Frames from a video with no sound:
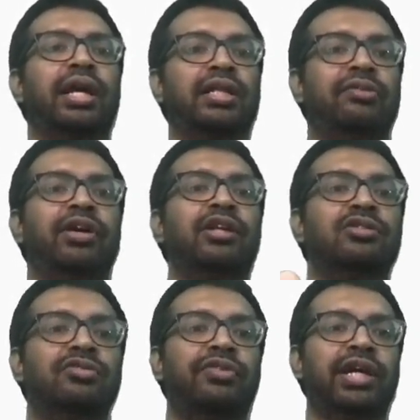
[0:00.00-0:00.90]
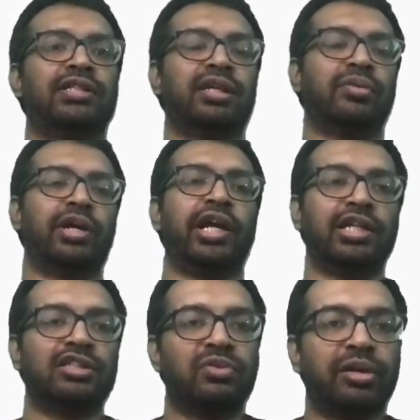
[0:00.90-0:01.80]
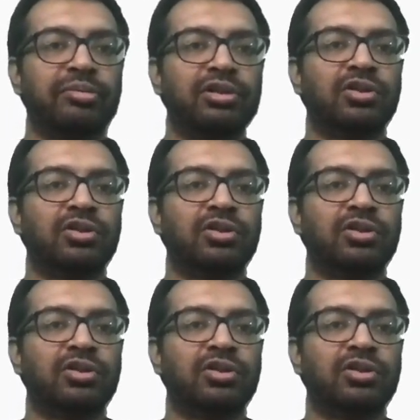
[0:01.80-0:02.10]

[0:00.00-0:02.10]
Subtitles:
The values of x and y has swapped.